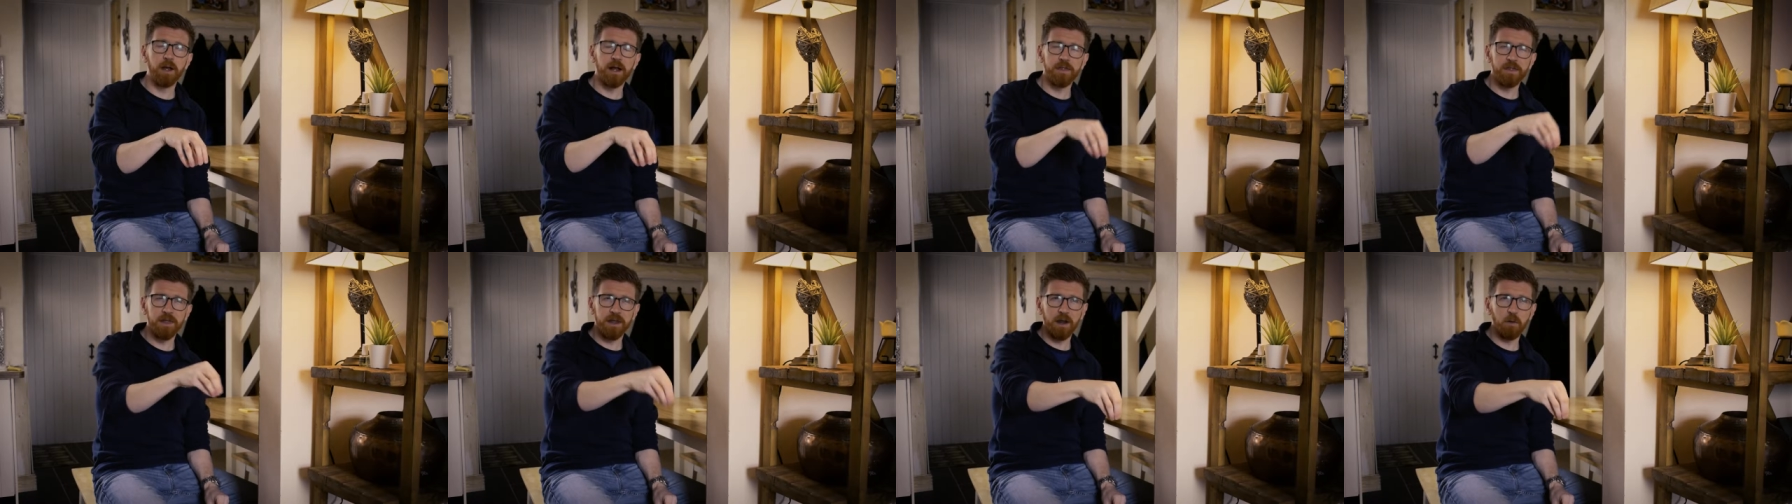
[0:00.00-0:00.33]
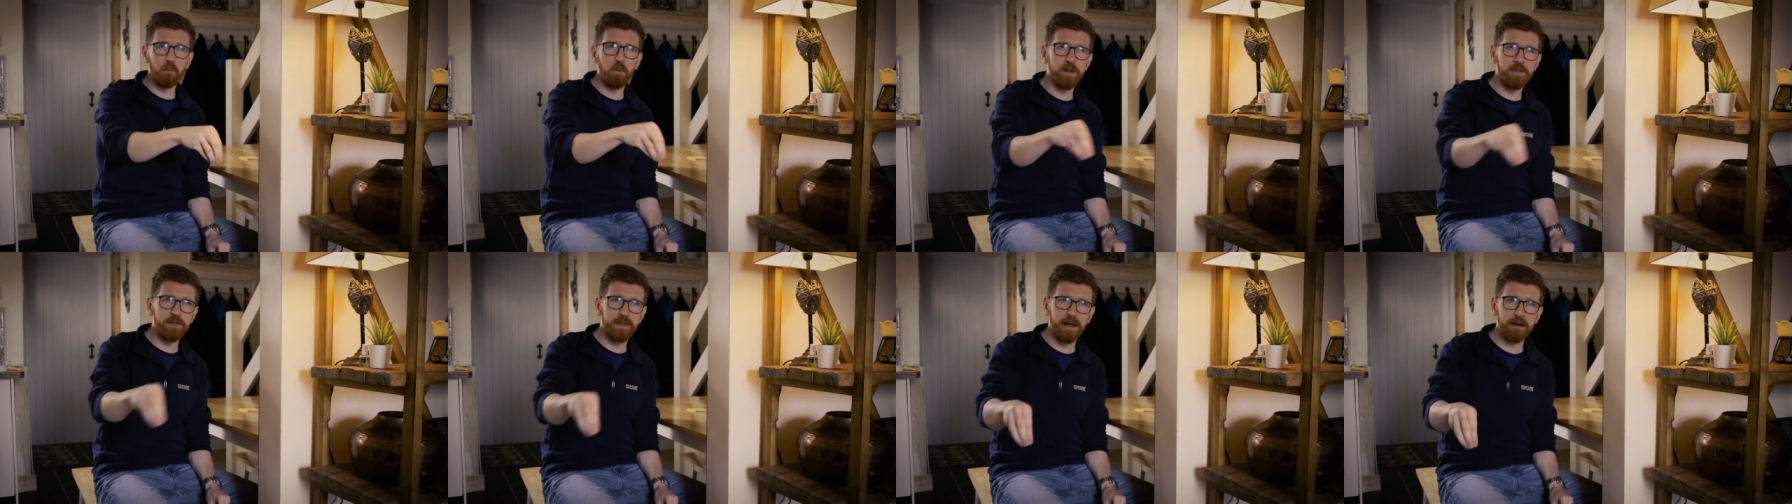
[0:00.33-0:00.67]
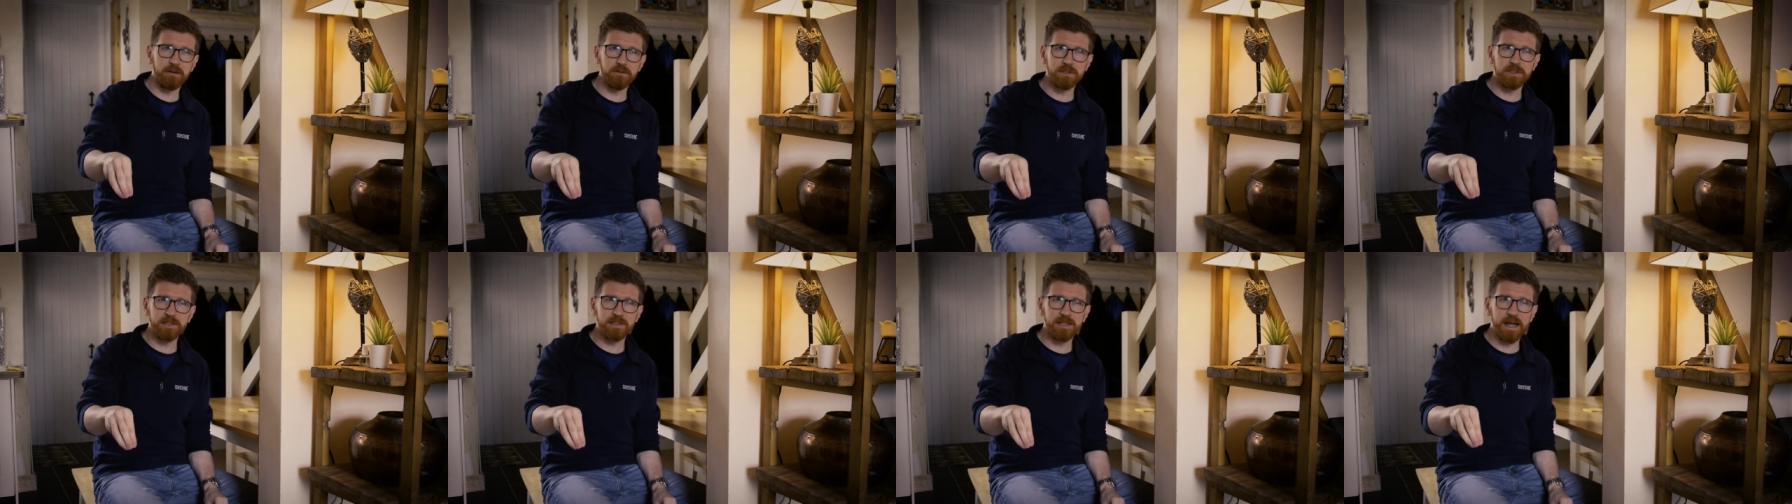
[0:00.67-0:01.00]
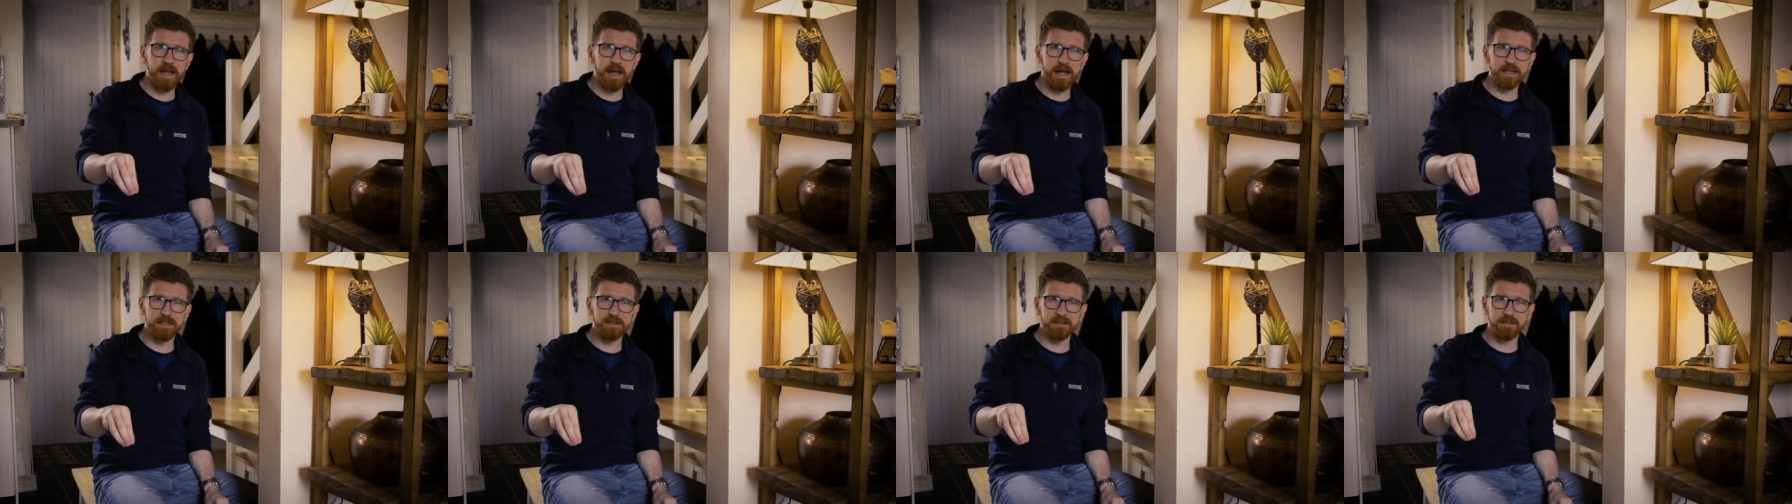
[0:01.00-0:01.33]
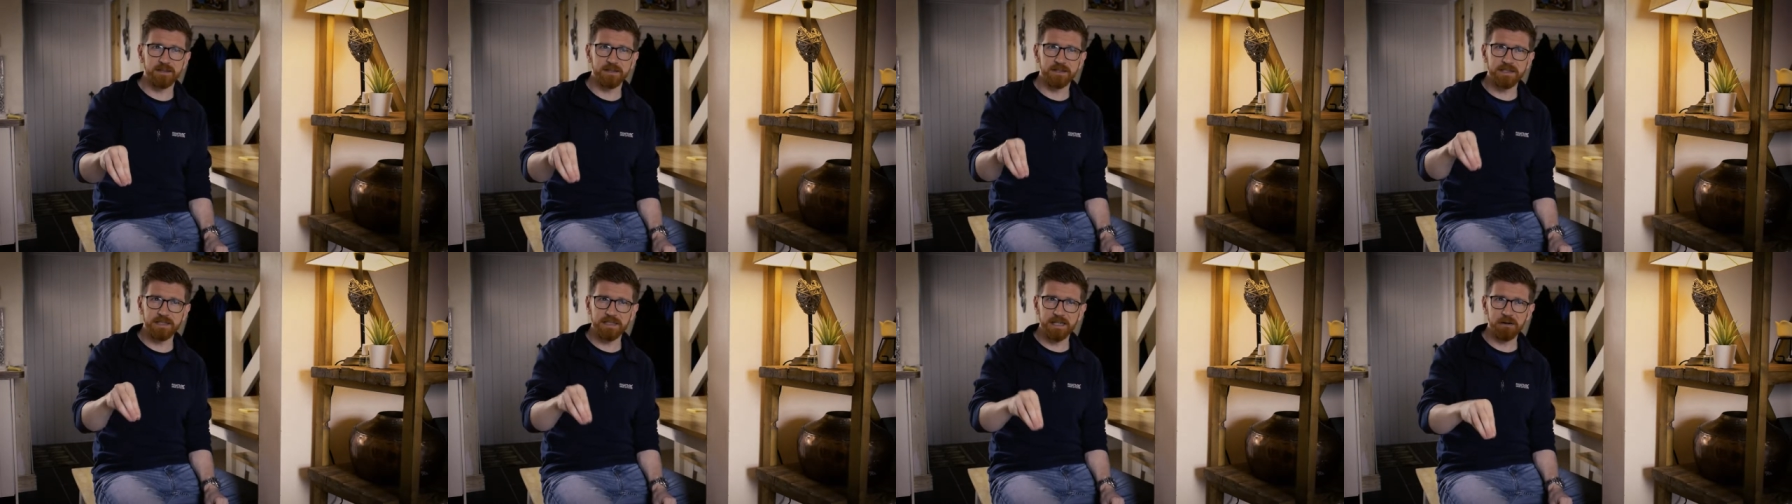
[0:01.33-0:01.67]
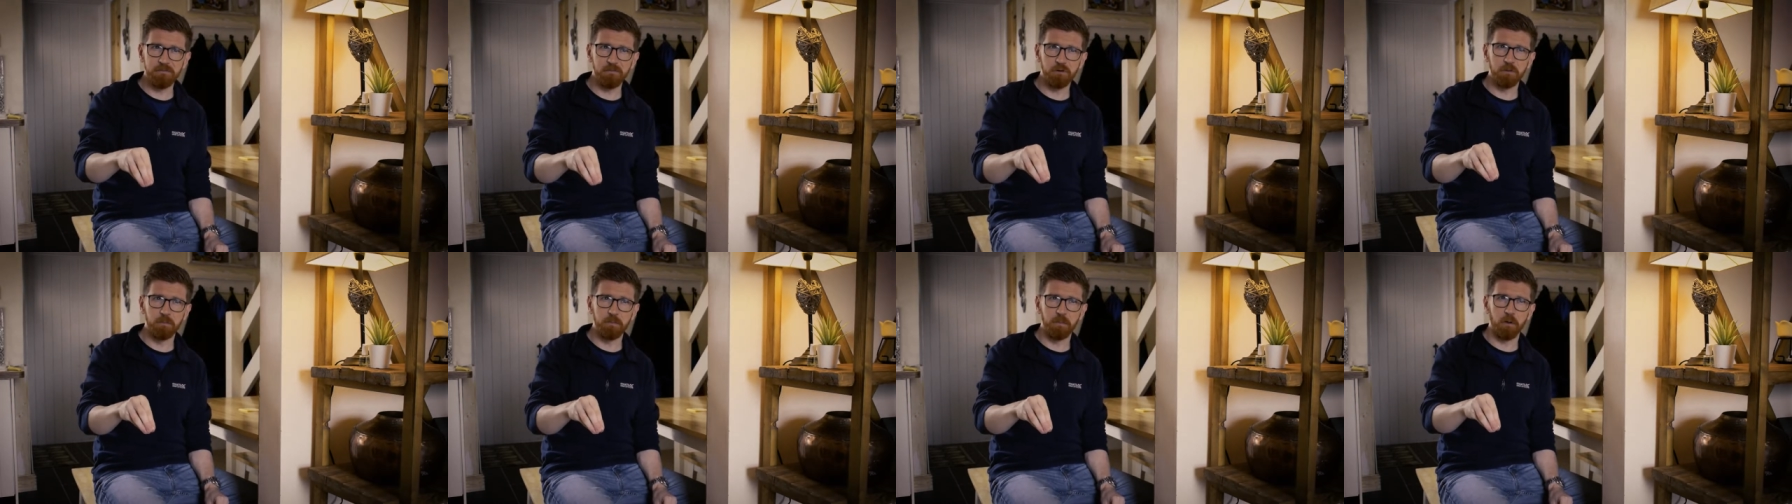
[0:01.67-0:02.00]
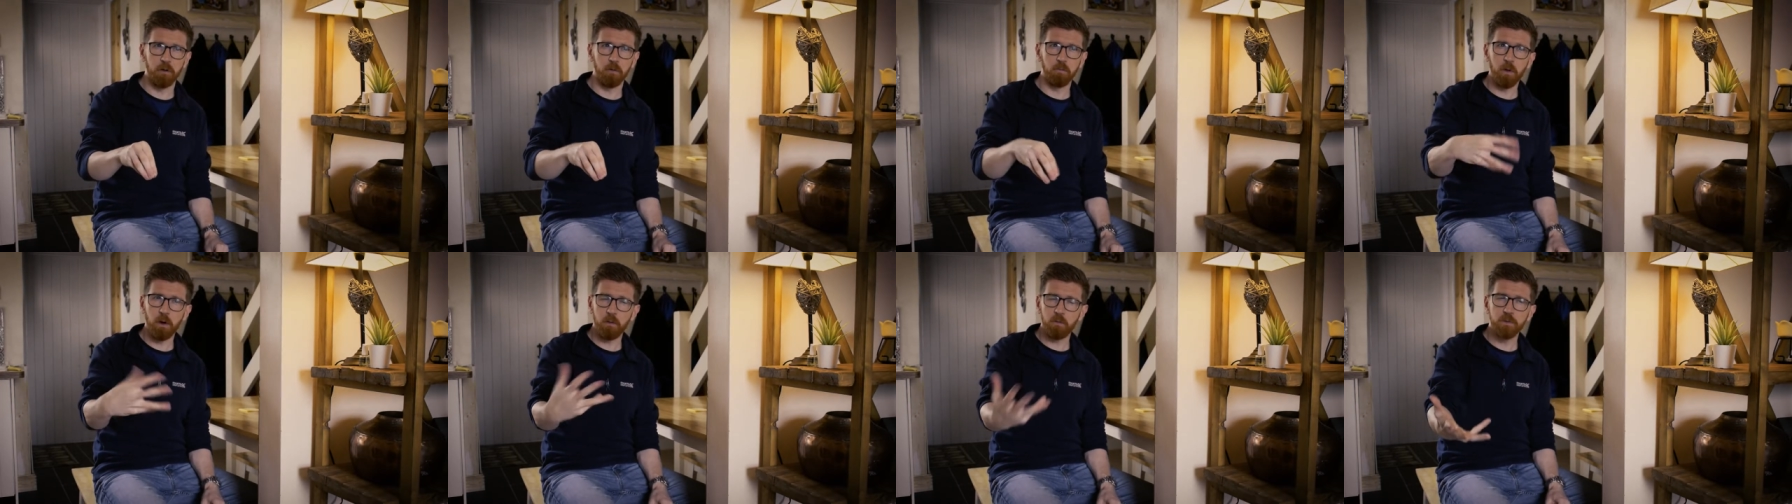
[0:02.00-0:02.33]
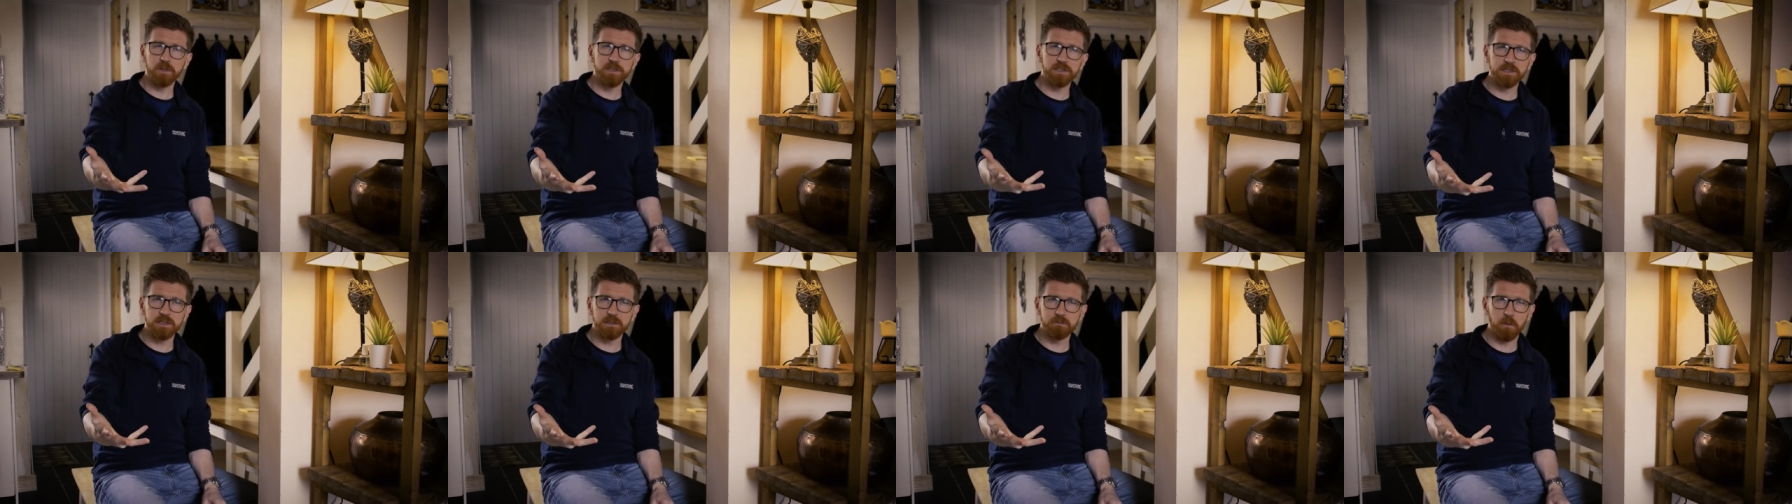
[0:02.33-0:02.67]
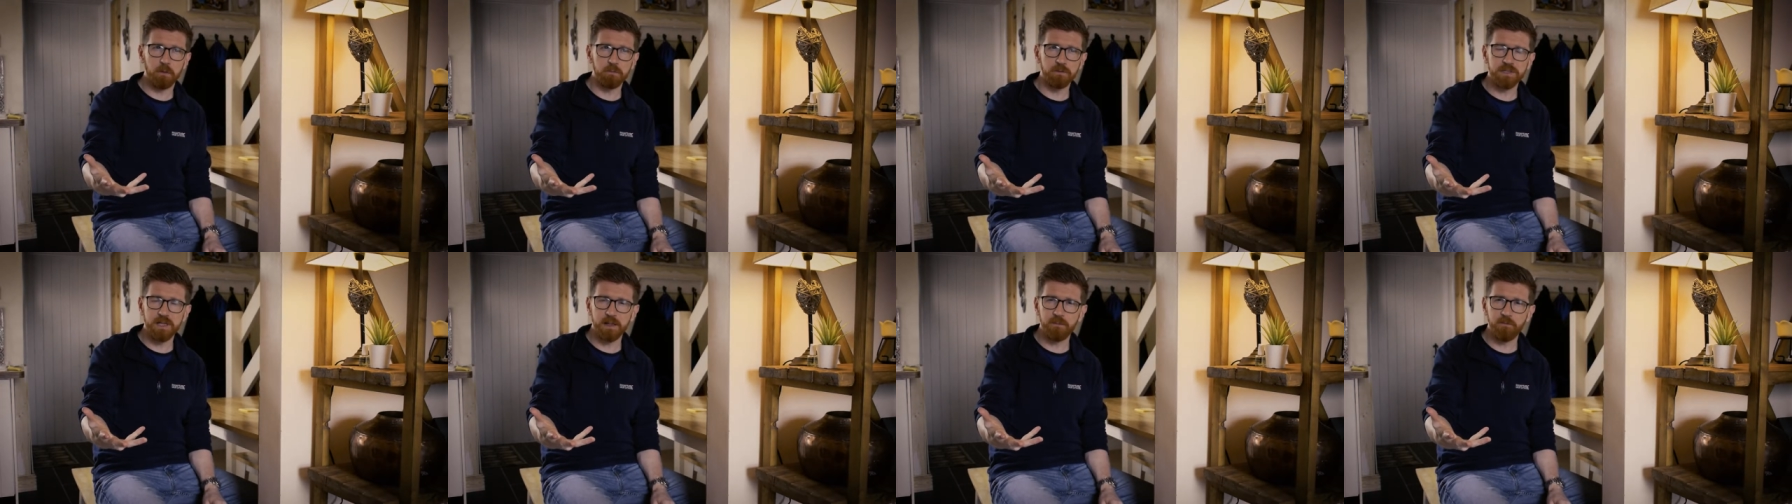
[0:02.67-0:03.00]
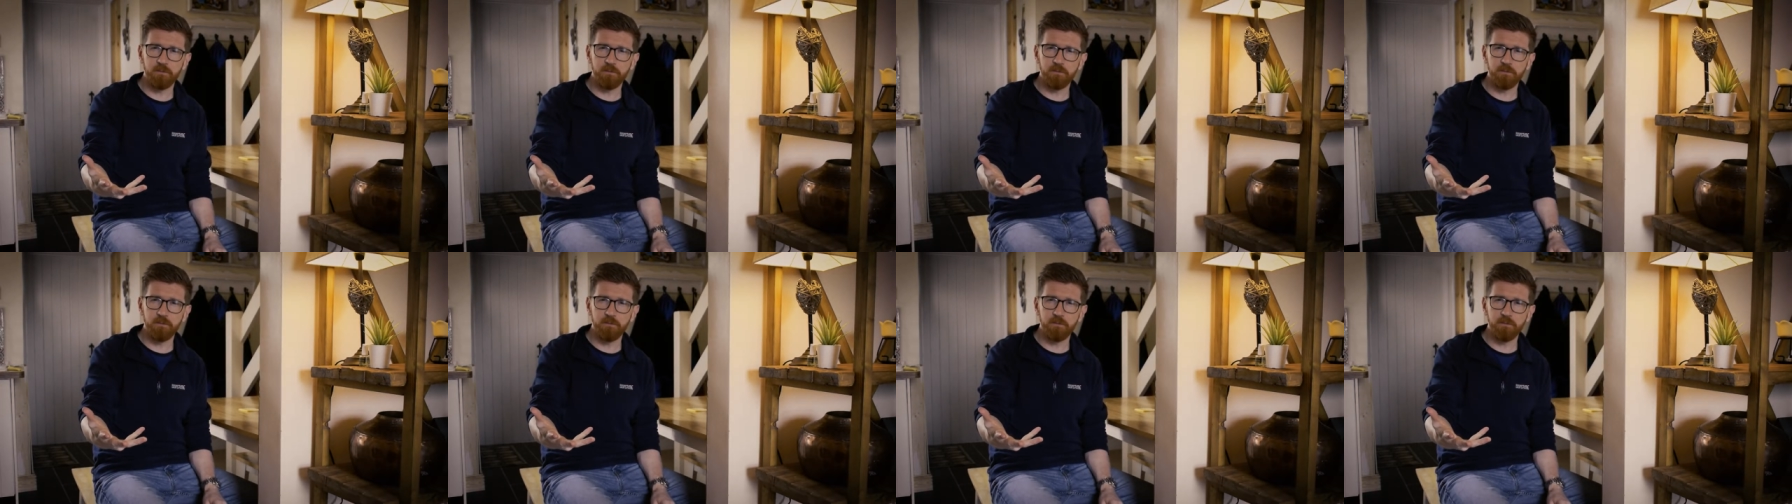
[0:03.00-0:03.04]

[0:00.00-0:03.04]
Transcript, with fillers: And then I went downstairs to the cereal bowl. What was, what was the